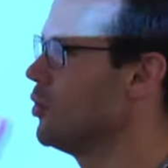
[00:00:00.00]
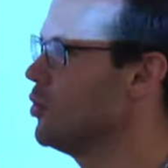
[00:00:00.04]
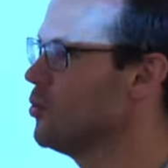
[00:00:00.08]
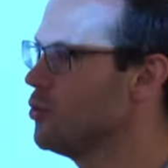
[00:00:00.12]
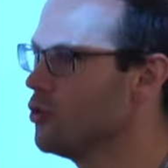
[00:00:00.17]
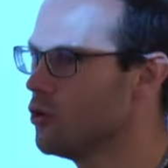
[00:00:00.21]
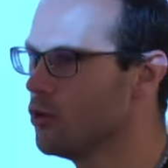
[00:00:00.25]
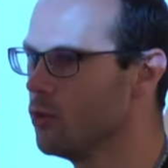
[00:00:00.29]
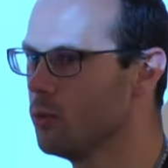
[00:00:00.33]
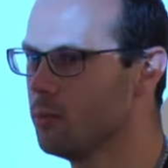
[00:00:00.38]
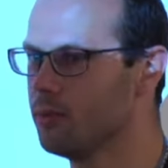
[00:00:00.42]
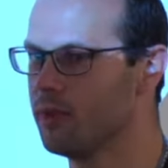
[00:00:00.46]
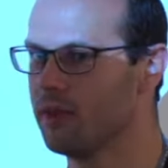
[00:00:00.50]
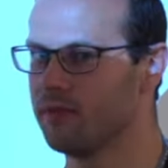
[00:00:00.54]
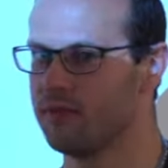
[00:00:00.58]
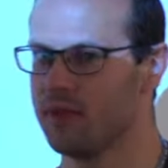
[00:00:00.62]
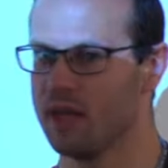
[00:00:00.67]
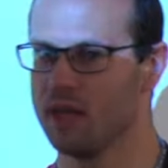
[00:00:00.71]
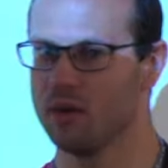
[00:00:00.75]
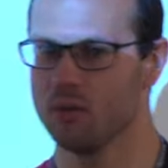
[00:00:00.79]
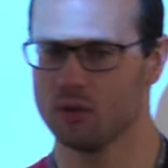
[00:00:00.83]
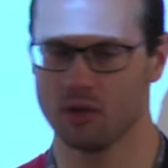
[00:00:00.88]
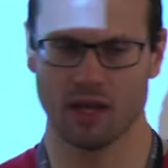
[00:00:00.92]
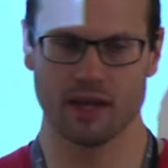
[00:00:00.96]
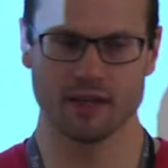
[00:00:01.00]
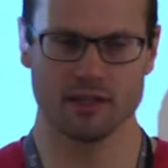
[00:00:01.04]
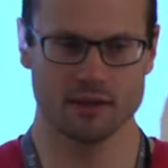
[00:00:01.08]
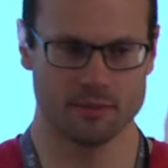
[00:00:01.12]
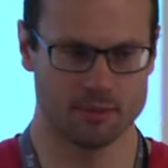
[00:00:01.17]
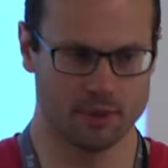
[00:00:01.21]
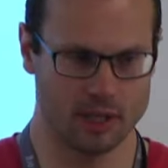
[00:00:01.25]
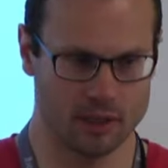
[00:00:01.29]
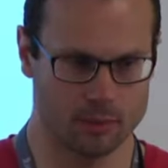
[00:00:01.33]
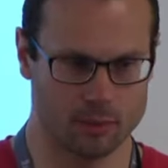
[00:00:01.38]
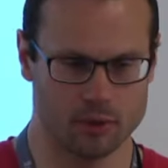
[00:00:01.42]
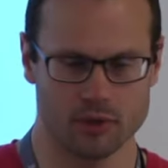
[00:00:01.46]
YouTube that they would like to
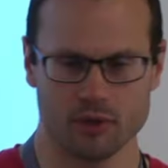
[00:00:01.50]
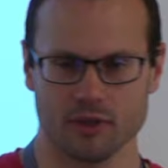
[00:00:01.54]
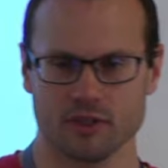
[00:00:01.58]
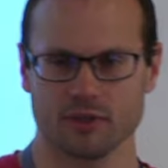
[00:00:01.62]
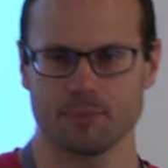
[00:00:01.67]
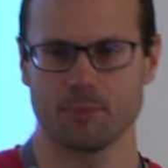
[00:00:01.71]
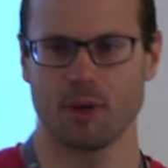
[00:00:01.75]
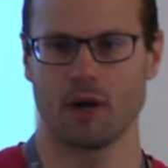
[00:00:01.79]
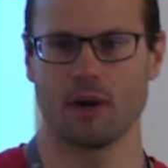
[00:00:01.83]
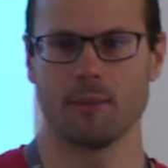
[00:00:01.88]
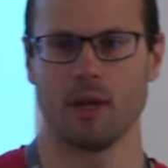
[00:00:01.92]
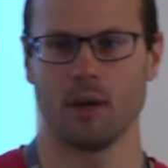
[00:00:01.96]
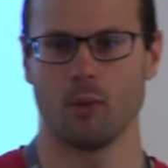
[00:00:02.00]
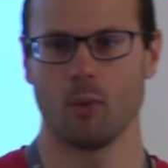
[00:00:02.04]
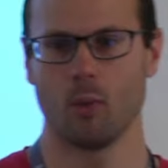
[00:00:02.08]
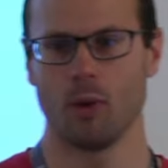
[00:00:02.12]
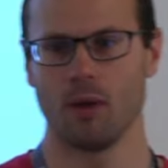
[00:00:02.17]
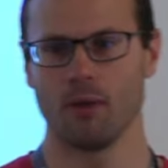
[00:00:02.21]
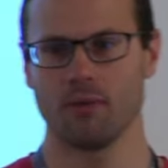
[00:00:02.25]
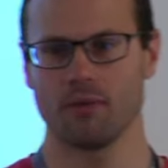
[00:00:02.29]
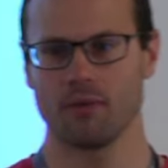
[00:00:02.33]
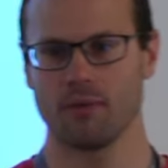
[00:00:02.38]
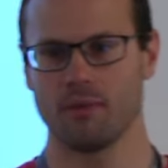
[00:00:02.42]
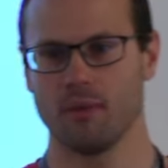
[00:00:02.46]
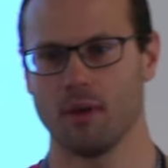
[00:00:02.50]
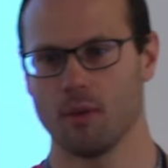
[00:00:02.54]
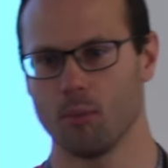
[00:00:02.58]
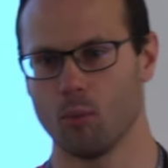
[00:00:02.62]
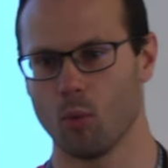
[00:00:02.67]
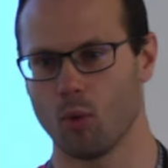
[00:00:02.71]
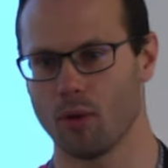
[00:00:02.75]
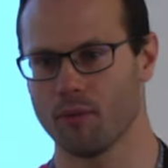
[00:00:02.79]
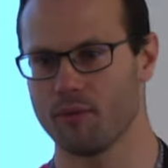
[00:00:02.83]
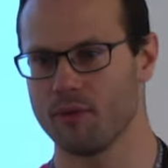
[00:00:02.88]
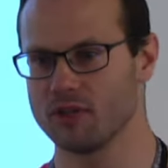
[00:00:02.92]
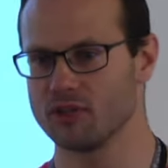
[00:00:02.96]
be able to experiment with more
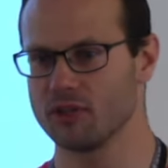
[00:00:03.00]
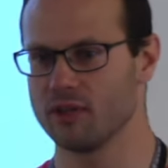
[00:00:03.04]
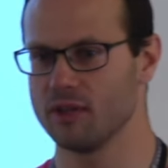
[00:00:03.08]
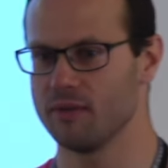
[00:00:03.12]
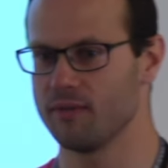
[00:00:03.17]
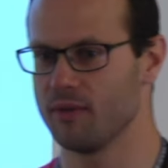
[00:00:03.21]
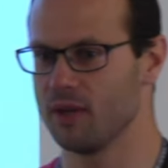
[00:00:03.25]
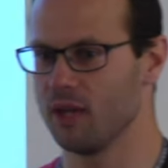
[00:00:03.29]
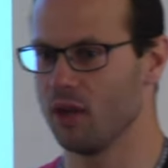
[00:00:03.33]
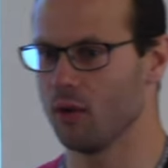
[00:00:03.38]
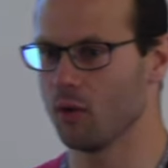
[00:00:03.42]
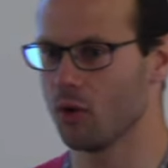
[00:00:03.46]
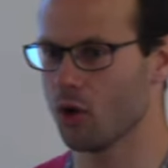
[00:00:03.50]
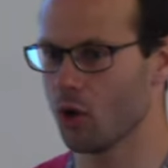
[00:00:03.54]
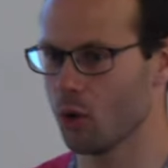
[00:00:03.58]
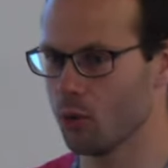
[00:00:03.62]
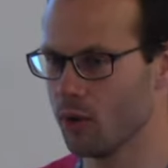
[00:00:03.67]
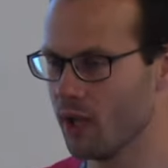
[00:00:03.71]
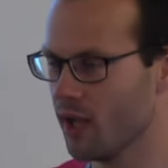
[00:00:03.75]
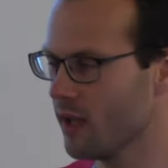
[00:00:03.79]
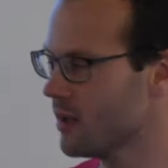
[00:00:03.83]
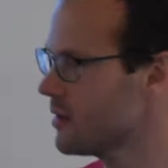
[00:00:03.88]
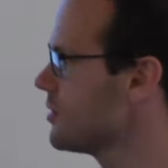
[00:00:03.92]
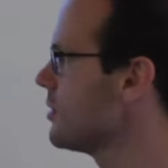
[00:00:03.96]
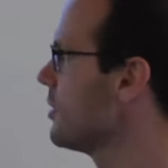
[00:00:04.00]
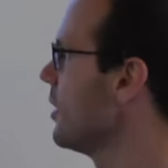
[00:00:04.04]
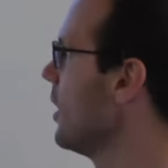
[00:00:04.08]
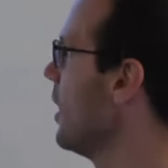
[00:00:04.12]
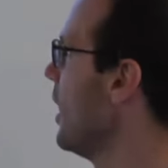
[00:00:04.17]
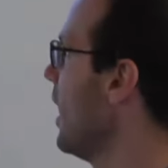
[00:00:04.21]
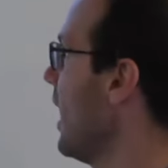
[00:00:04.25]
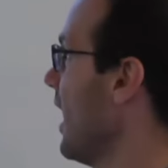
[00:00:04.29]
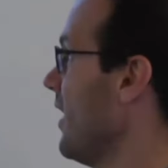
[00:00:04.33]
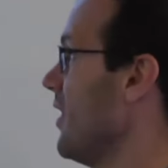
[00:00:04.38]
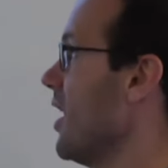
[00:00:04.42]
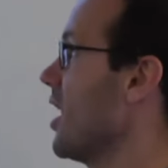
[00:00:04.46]
efficient video codecs,
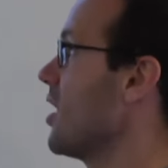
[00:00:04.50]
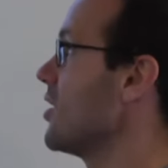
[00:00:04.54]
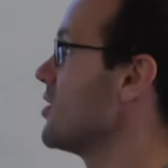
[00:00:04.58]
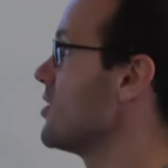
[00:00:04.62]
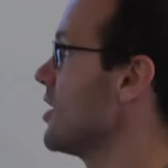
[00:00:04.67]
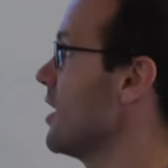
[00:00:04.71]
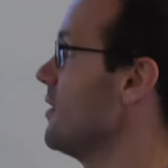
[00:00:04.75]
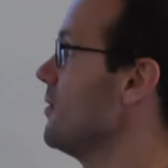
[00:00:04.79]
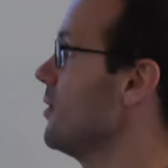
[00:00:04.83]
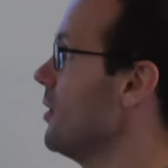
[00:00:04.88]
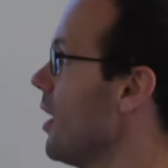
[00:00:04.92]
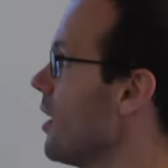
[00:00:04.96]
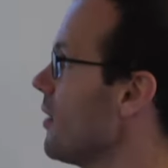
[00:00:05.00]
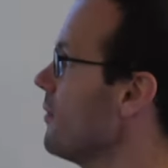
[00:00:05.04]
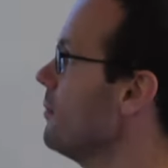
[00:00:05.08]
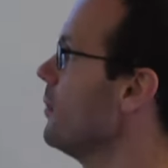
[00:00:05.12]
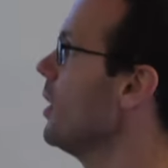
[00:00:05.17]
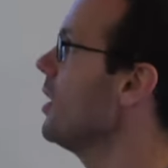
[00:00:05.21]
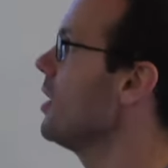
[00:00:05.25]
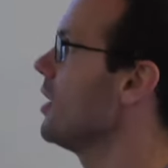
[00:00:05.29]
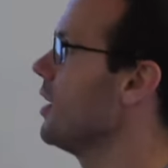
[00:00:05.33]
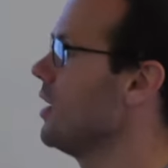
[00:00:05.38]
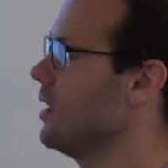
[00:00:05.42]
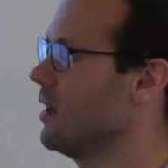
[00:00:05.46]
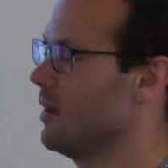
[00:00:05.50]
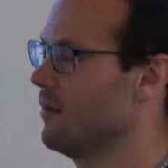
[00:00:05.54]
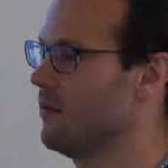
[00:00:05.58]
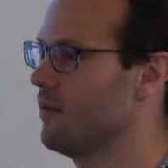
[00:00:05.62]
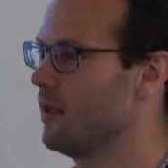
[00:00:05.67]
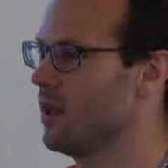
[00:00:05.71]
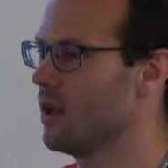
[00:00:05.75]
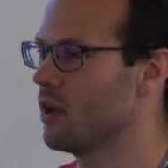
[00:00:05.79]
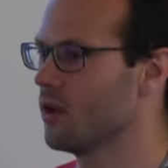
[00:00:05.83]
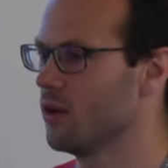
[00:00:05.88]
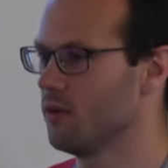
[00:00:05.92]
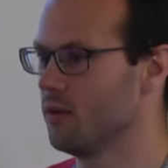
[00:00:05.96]
and they could save a lot of money if they
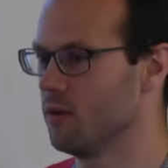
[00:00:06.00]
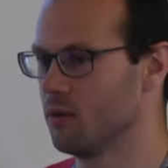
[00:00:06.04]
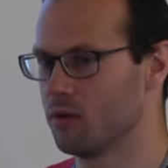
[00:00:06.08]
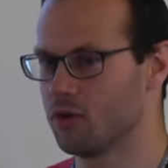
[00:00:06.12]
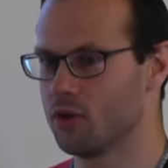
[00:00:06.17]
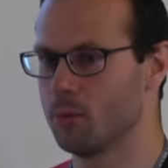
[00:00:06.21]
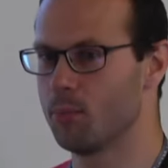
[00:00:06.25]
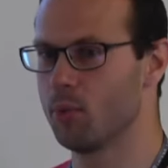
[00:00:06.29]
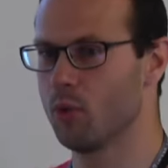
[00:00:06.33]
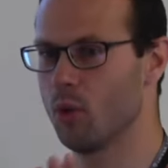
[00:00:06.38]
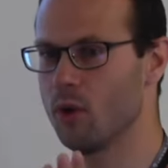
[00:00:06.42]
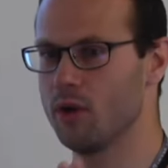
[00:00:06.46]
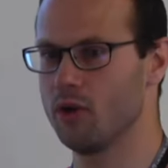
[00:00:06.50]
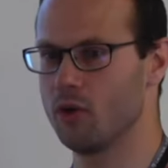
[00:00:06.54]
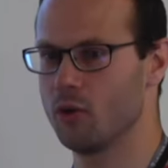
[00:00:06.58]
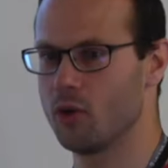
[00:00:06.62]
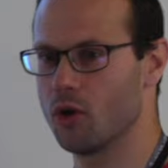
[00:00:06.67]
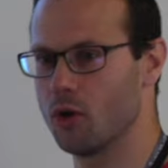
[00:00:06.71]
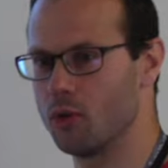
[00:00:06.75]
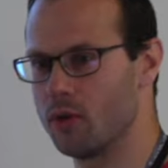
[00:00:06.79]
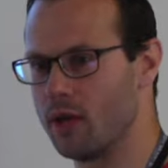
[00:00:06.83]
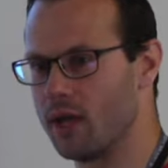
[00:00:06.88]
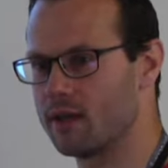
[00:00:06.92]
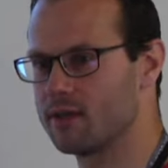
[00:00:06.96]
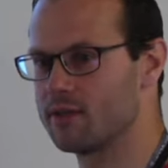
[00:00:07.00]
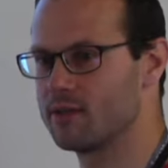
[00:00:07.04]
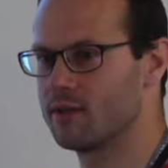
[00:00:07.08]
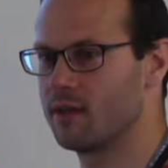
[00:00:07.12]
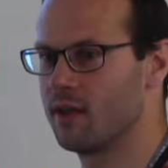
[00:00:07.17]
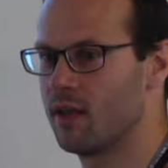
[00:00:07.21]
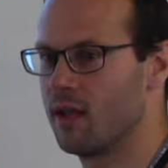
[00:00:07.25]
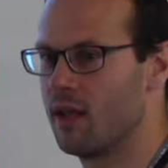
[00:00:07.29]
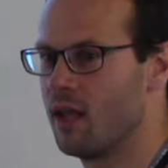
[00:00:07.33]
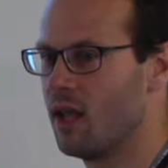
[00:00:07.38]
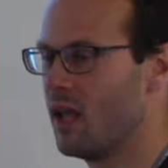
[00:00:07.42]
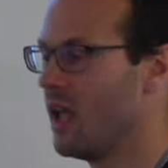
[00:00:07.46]
could deploy new codecs.
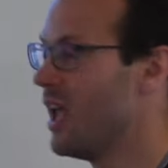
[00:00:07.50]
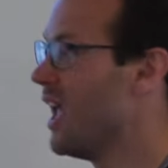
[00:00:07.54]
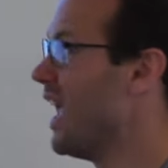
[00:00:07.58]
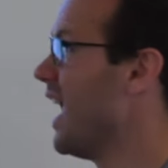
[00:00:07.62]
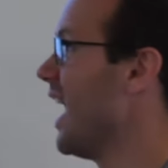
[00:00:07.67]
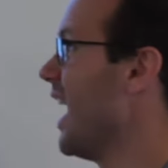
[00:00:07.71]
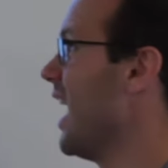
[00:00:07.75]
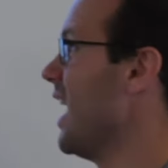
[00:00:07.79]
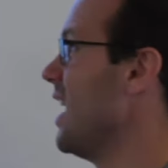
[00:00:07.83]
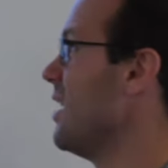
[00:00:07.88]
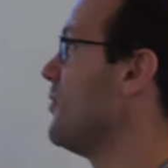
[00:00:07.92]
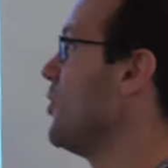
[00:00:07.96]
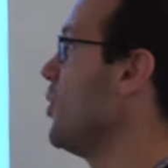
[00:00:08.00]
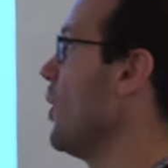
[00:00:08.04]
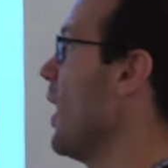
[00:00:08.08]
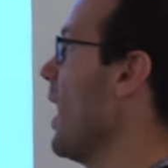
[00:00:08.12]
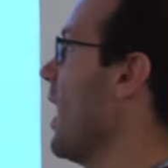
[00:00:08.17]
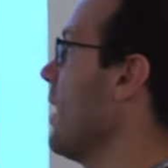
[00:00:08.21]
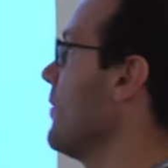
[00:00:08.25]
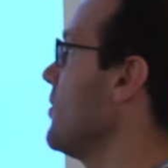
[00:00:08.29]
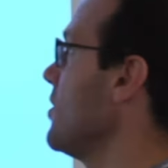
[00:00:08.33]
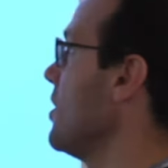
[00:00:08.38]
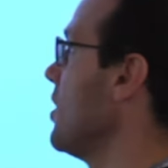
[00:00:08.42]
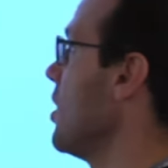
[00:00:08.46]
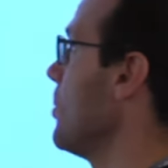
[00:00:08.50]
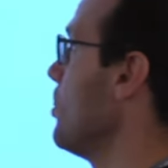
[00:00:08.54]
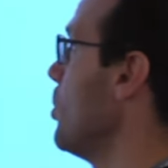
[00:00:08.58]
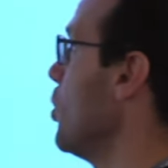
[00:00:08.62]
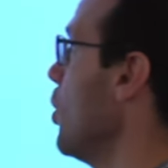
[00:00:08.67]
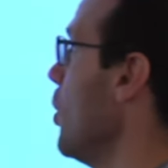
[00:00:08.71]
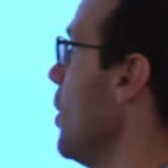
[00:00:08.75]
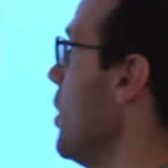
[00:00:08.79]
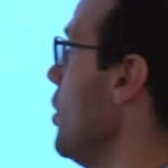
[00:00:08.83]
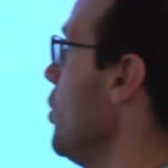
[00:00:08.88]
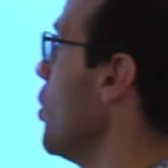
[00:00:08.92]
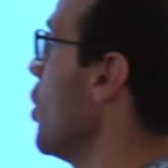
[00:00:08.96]
And if you have to
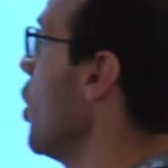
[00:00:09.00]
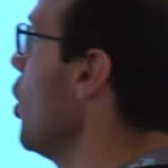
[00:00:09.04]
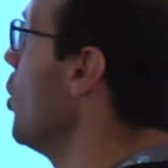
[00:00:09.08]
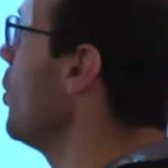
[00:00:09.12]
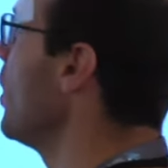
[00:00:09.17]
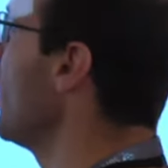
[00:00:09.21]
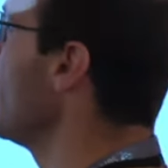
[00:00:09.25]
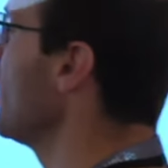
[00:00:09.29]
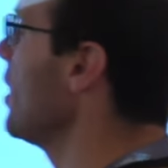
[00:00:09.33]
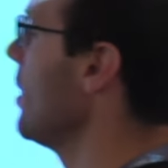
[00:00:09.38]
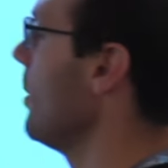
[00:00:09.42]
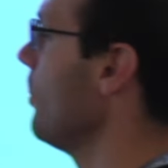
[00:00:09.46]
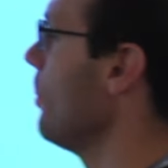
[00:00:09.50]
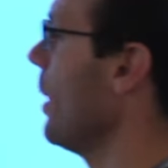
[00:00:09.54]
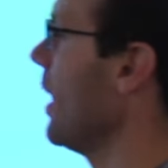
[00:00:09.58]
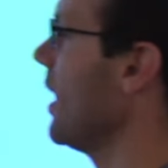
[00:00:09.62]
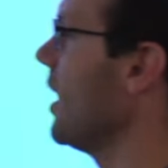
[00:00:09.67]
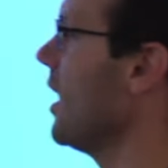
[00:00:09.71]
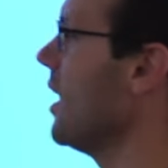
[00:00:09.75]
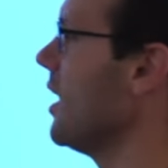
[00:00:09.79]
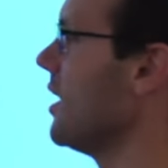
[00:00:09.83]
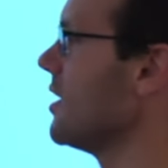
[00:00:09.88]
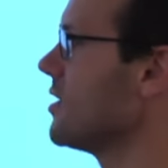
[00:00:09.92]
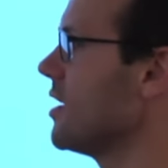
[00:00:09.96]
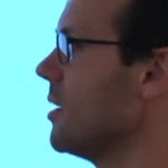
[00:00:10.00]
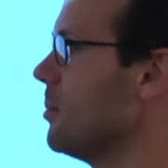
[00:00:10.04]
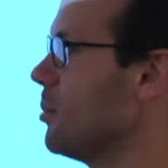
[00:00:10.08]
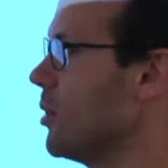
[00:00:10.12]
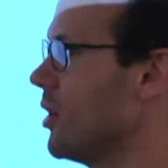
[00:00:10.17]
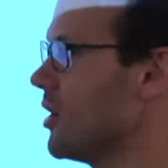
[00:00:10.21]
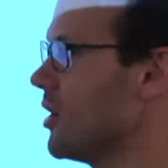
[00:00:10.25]
deploy a new codec by getting C++